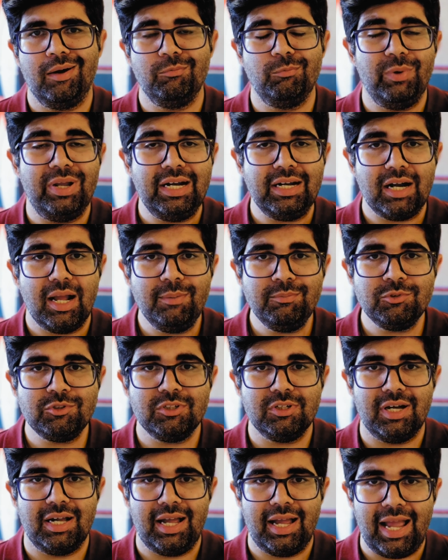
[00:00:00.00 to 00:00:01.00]
When it comes
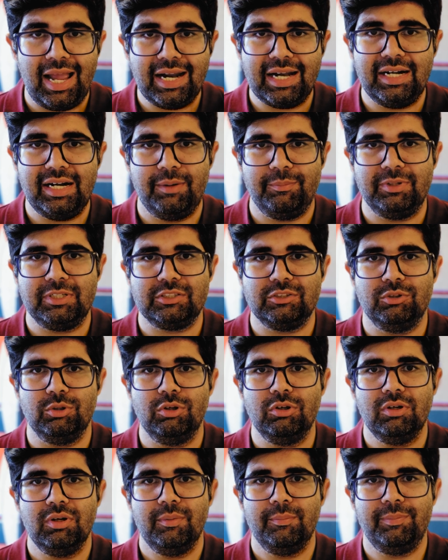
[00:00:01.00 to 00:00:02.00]
to academics
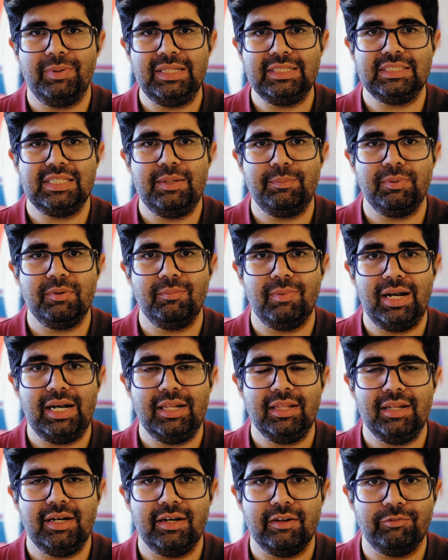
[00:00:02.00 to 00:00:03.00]
though, please keep in
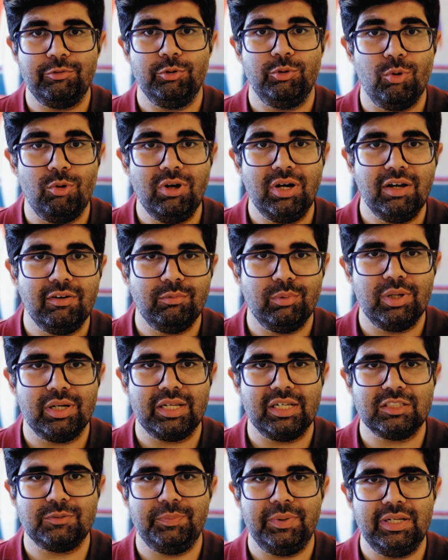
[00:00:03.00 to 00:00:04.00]
mind that if you don't have work
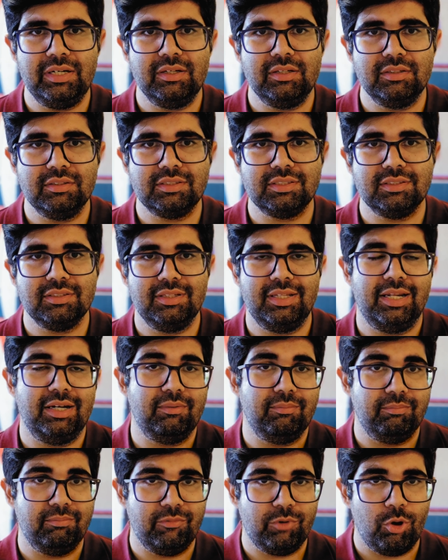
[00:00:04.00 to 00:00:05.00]
experience,
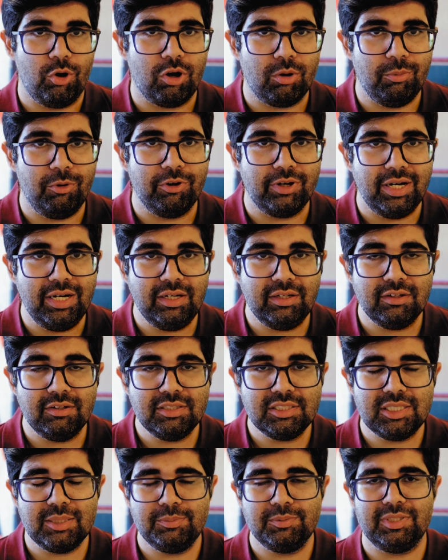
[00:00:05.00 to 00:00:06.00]
then talk about
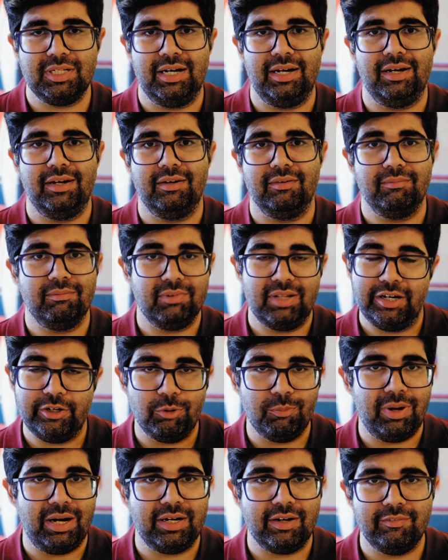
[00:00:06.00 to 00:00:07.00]
internships and that
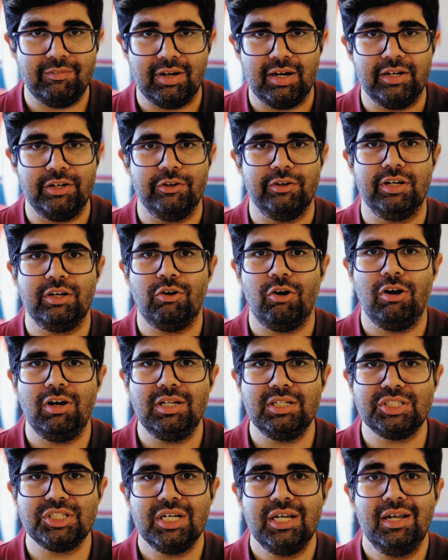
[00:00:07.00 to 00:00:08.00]
you might have done during
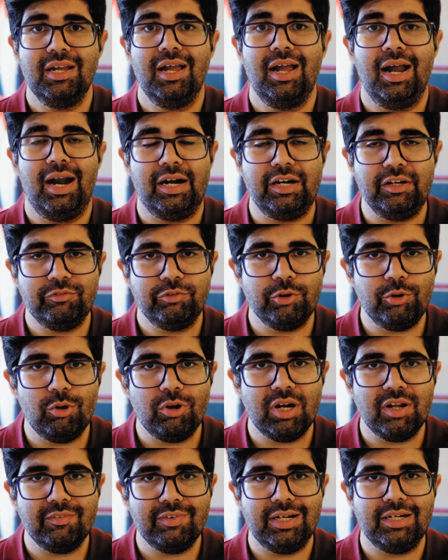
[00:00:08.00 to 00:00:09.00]
college. And if you
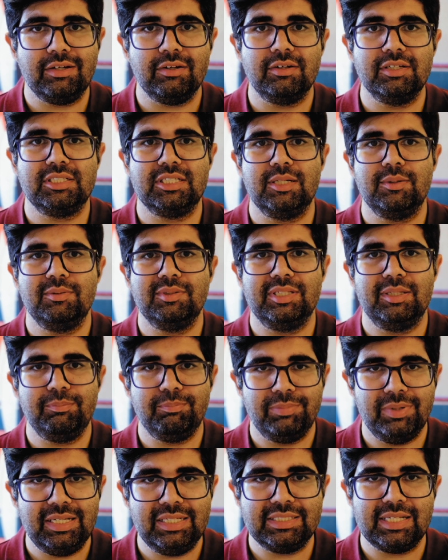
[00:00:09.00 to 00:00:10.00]
don't have internships,
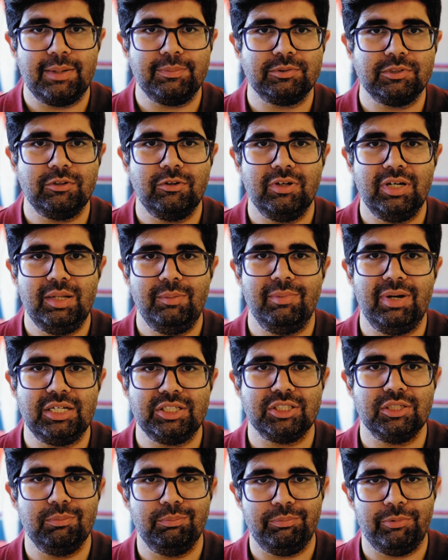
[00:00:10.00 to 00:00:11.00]
then please absolutely
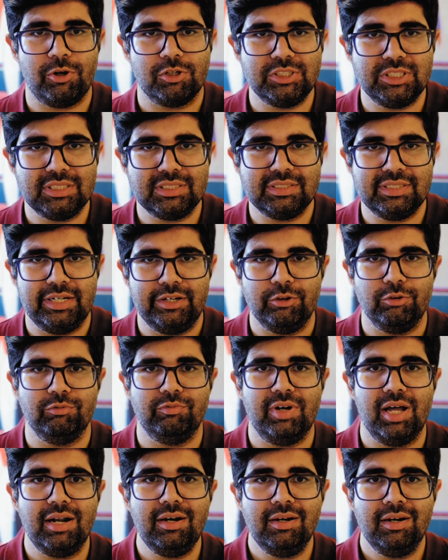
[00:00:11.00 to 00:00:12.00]
mention projects that you've
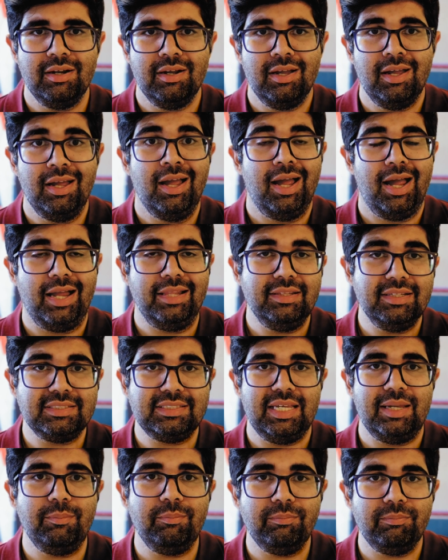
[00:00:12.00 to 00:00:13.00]
done. And the
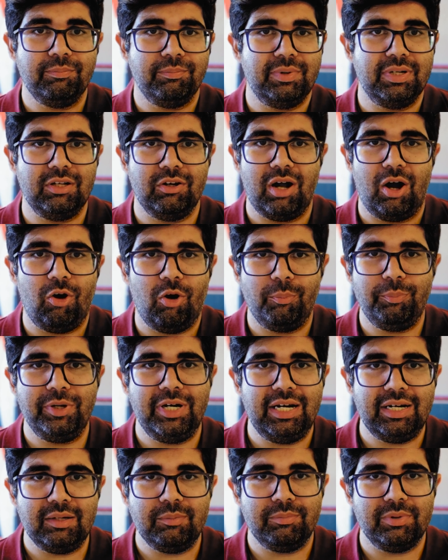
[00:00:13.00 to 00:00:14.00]
same
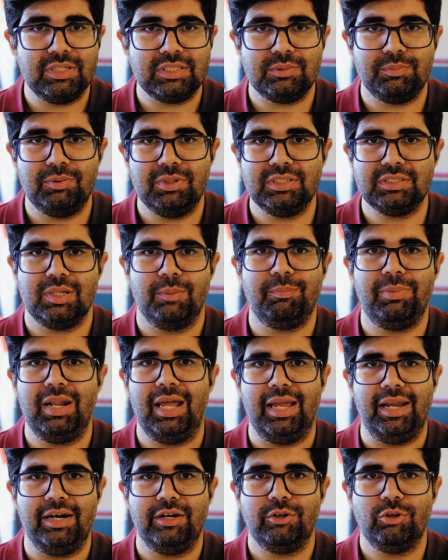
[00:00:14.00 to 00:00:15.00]
operating principles
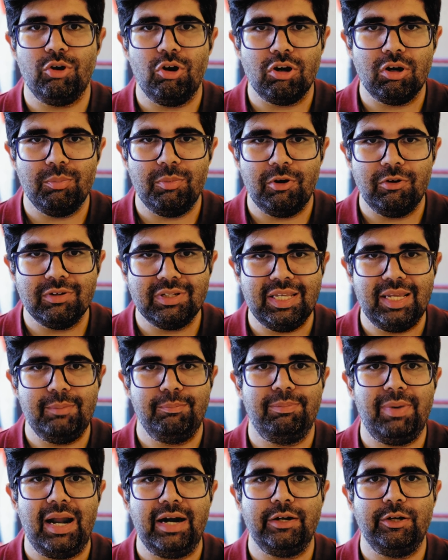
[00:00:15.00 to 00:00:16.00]
apply. Talk about the
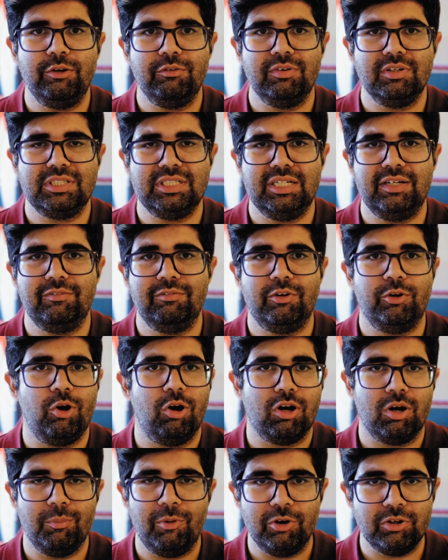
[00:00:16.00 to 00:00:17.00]
impact you've achieved,
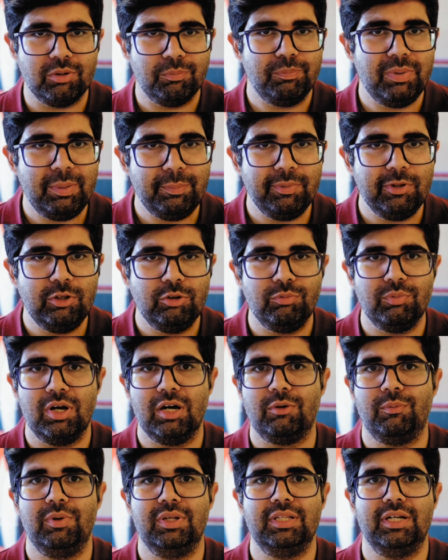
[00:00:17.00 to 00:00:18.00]
talk about the people you
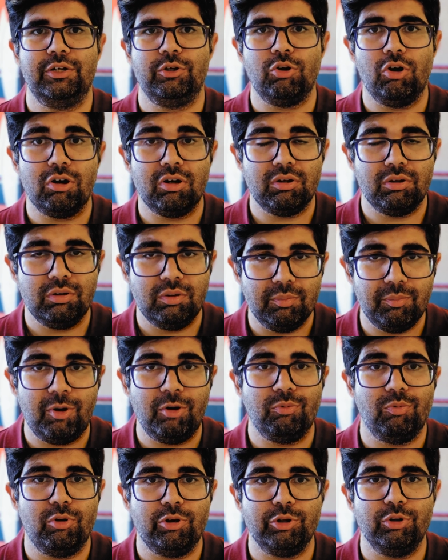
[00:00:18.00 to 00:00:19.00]
work with, and talk
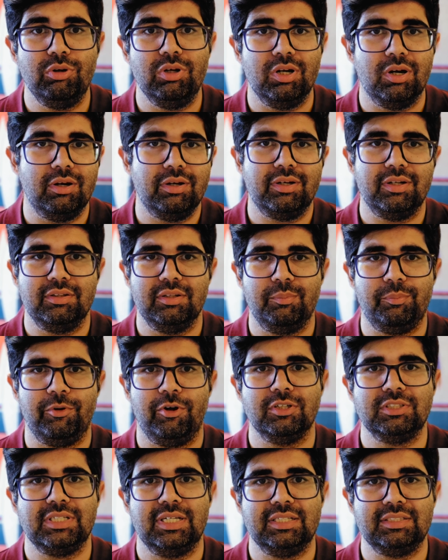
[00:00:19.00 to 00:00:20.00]
about what you learned in the
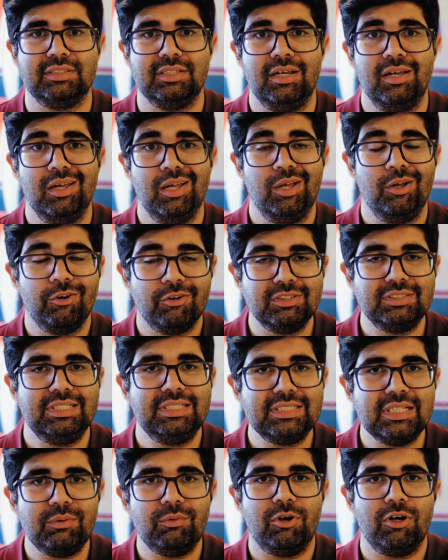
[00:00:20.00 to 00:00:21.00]
process. Because
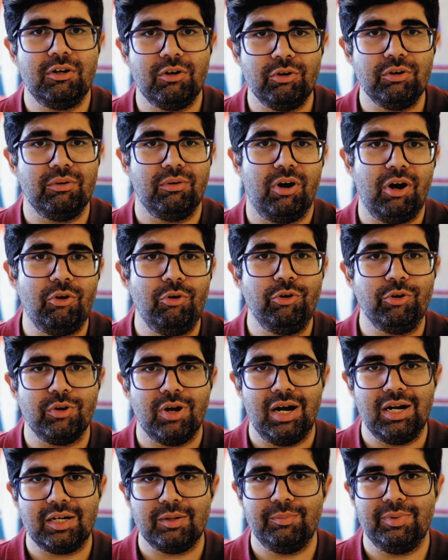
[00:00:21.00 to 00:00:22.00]
these are what are going to
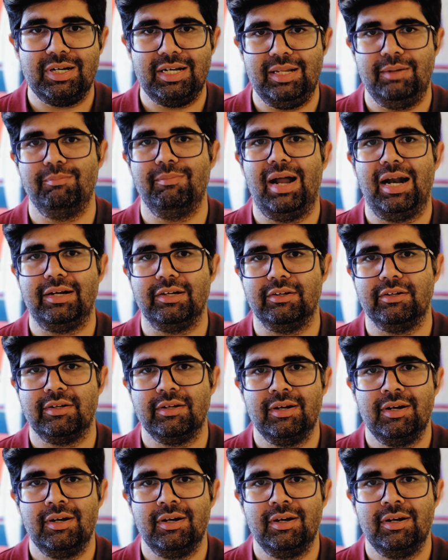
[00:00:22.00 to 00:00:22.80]
ultimately matter.